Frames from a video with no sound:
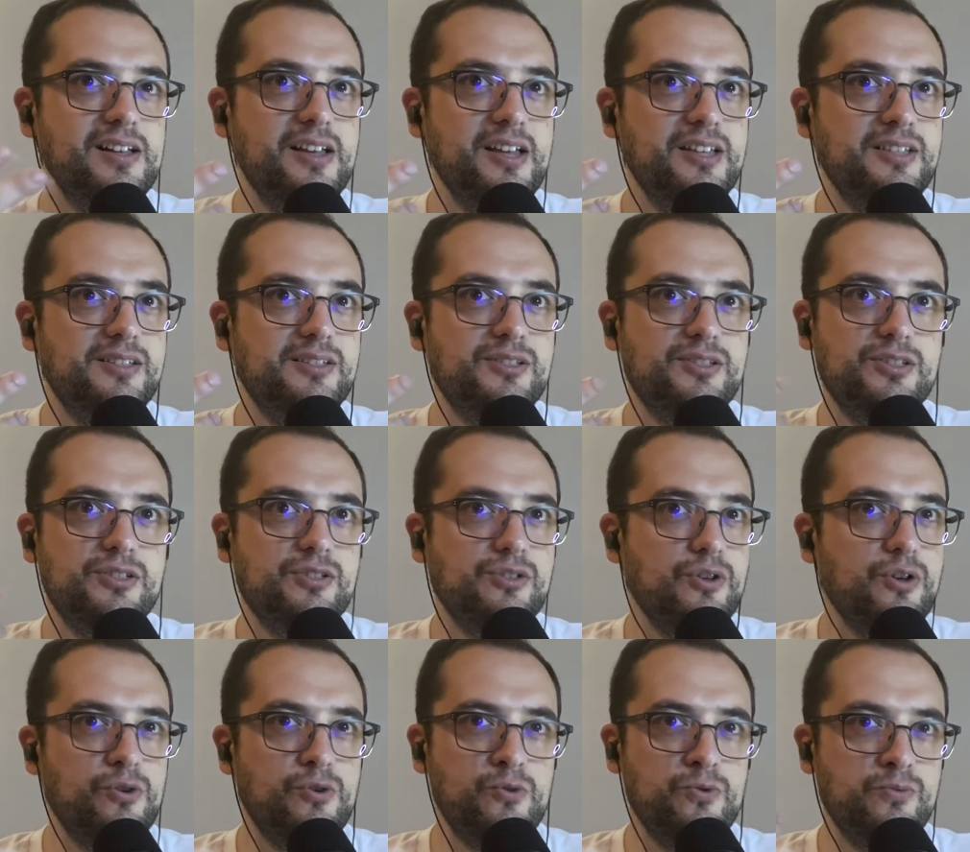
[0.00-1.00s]
It's
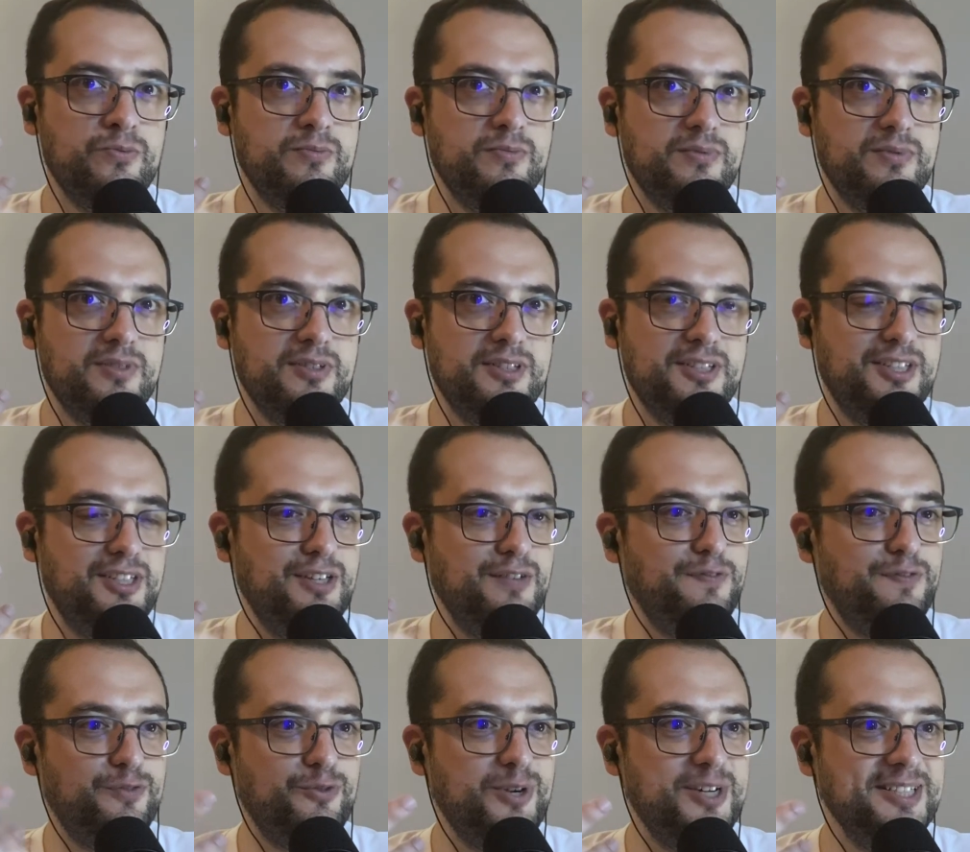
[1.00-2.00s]
so
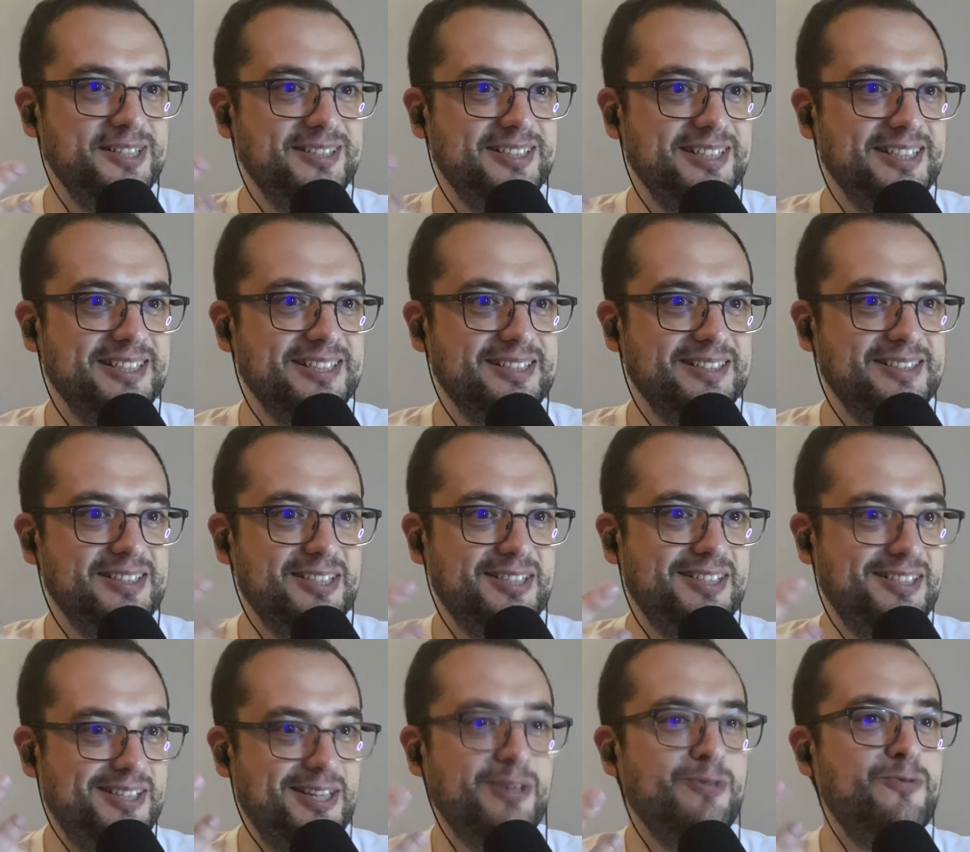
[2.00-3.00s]
different and
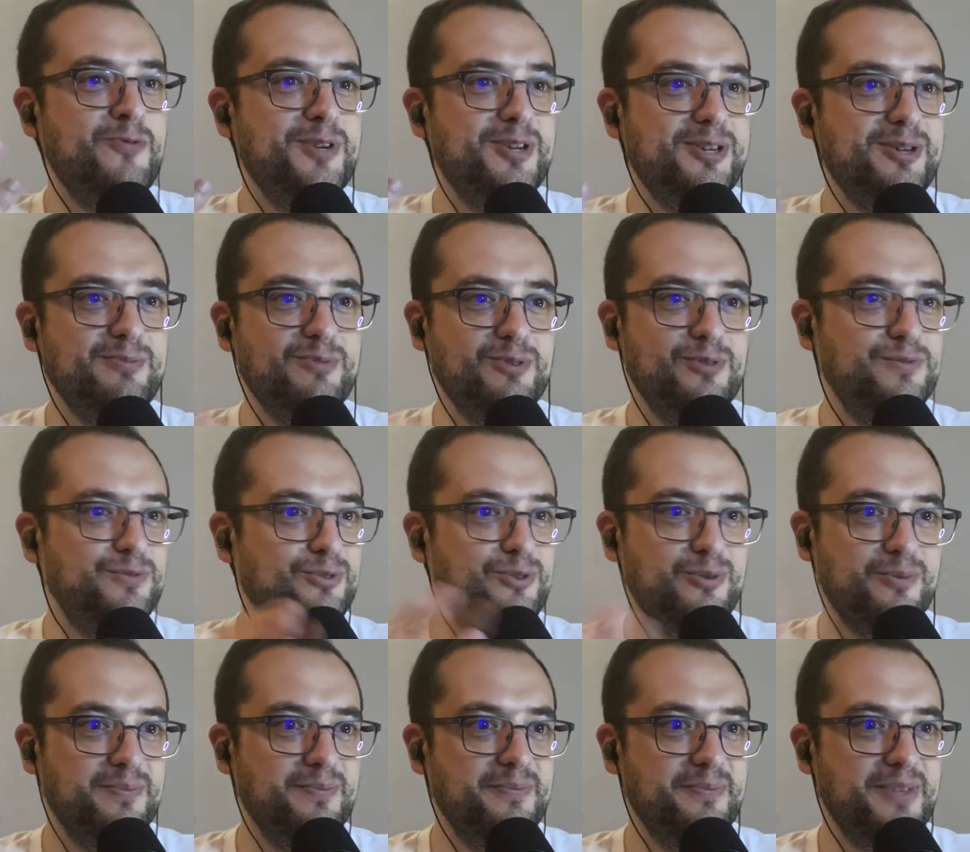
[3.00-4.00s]
distinguishable
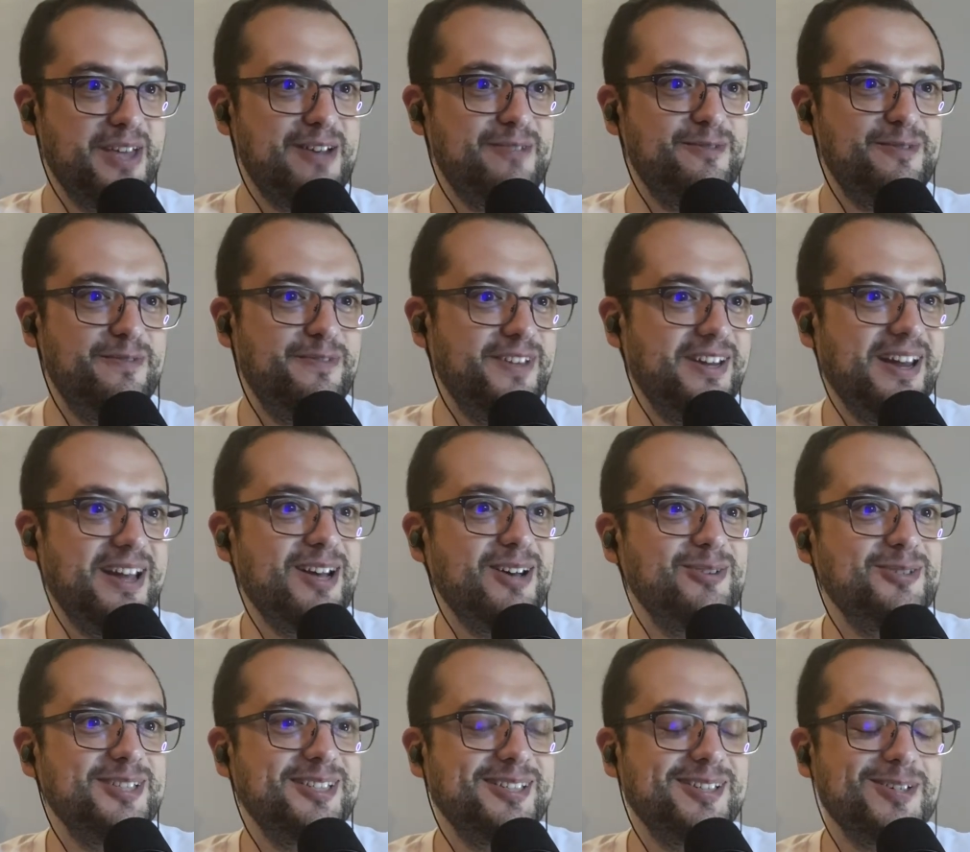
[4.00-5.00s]
from everything
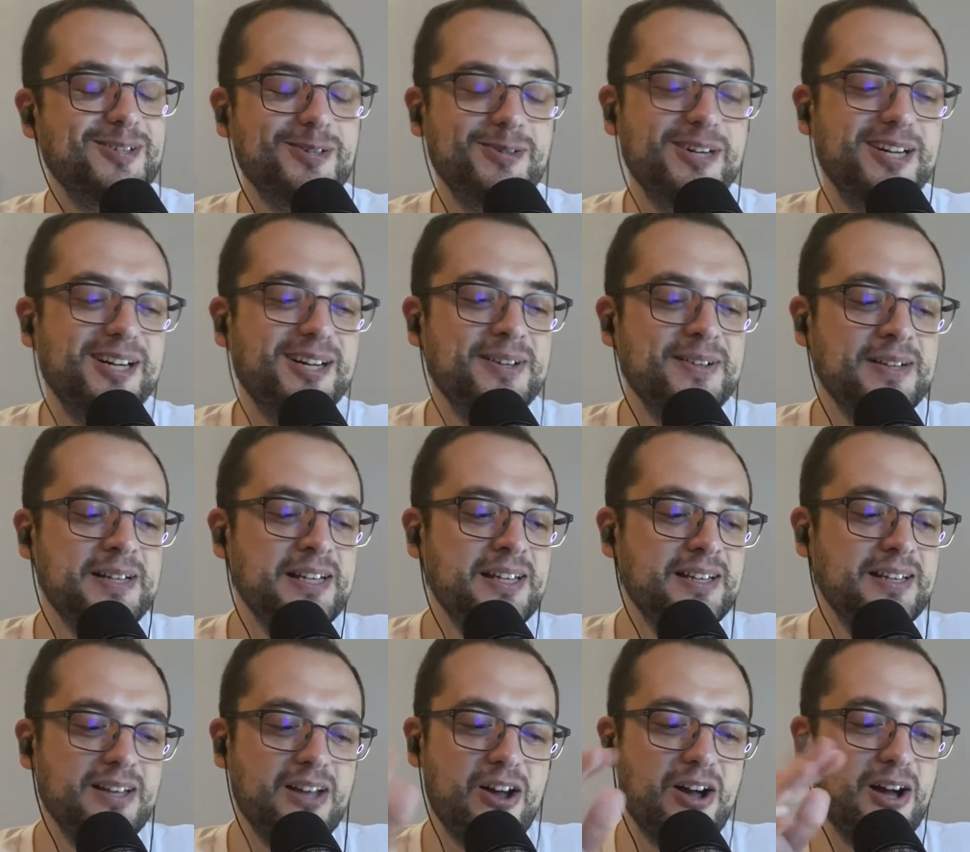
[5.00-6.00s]
else. So
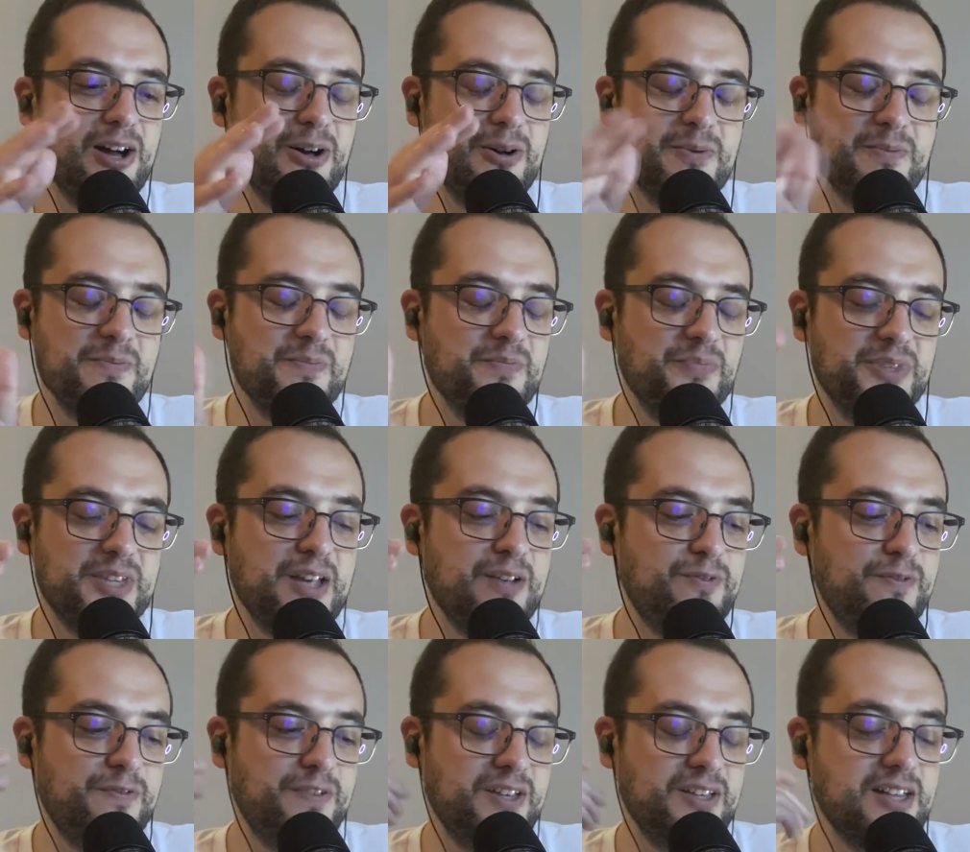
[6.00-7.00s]

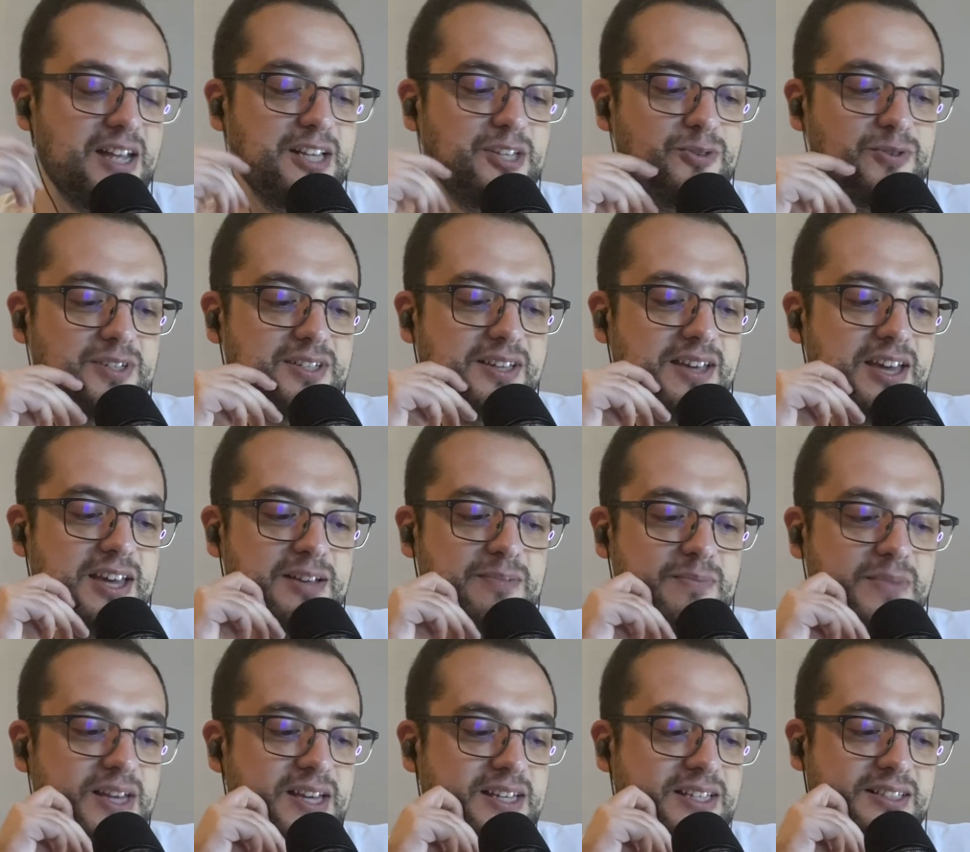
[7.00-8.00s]
everything that you're
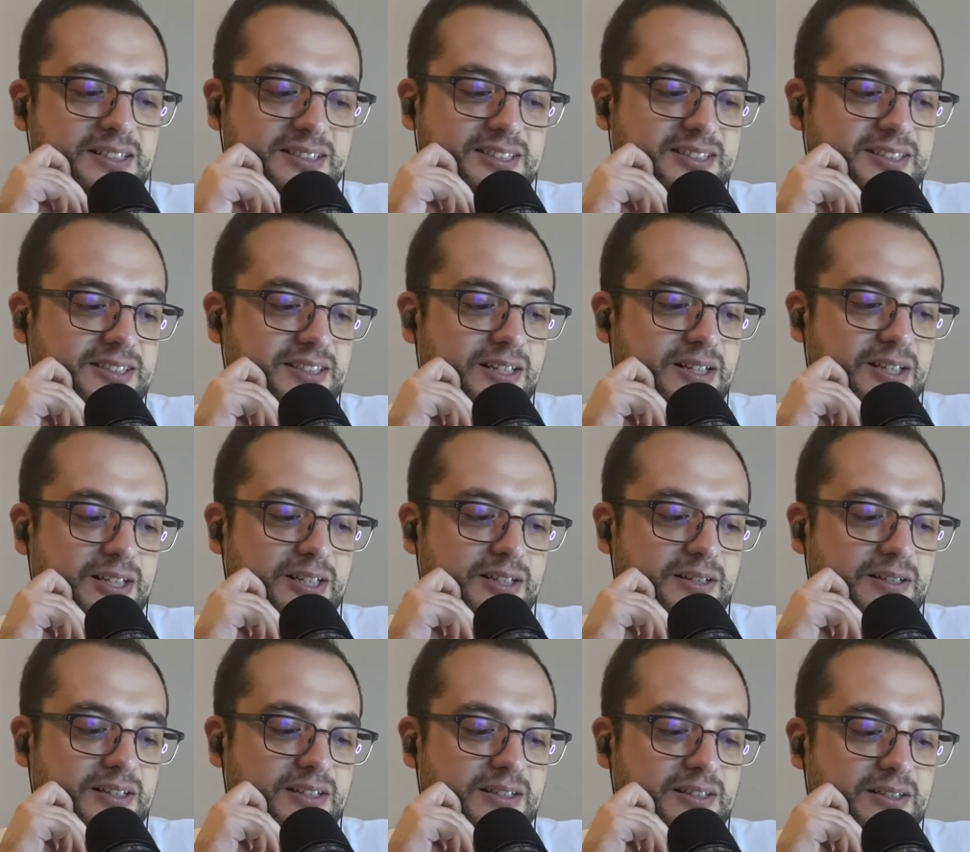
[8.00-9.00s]
saying makes
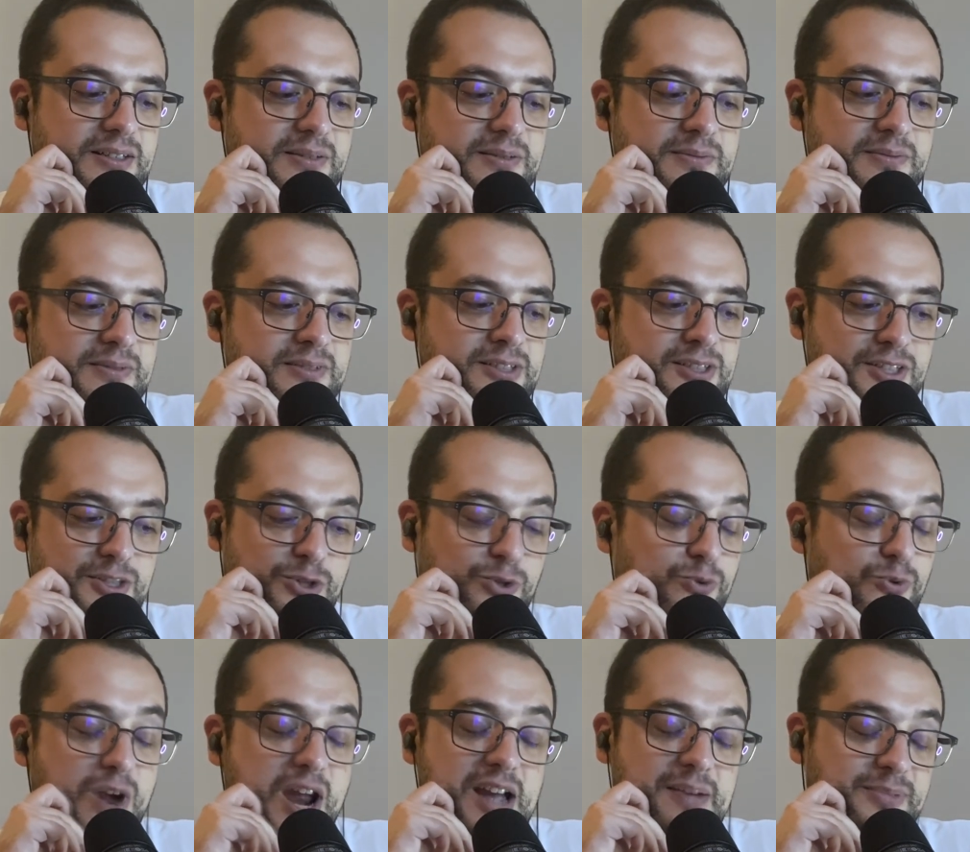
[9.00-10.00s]

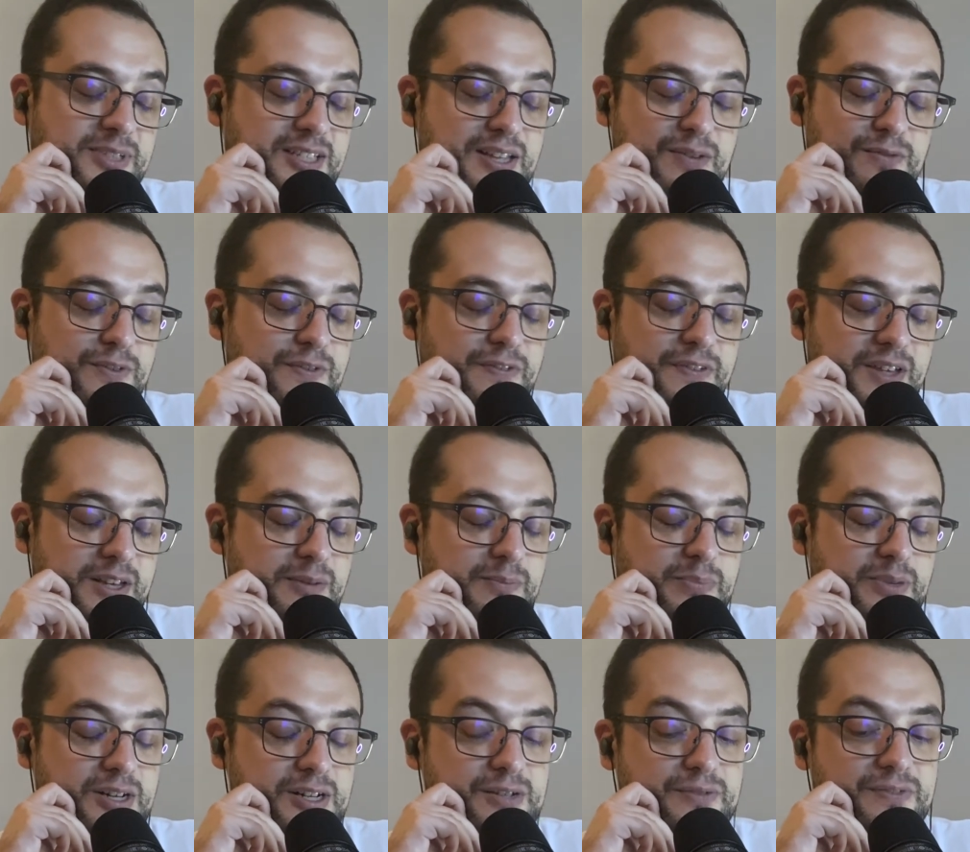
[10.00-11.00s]
describes everything
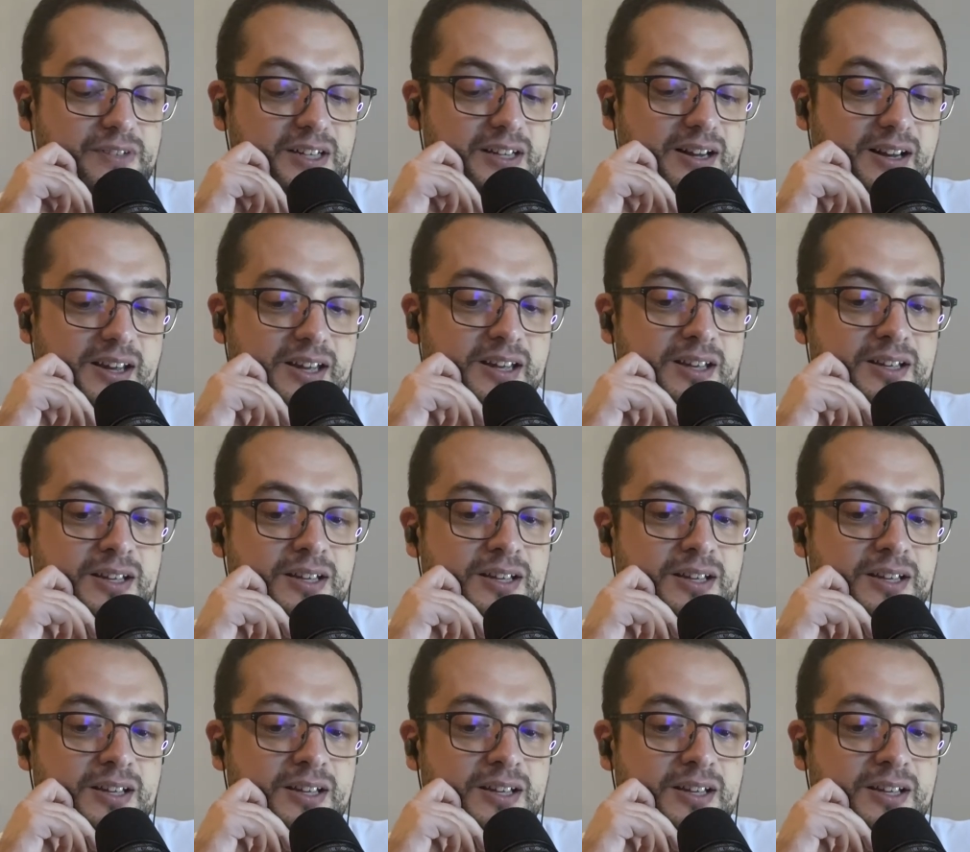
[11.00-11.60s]
perfectly.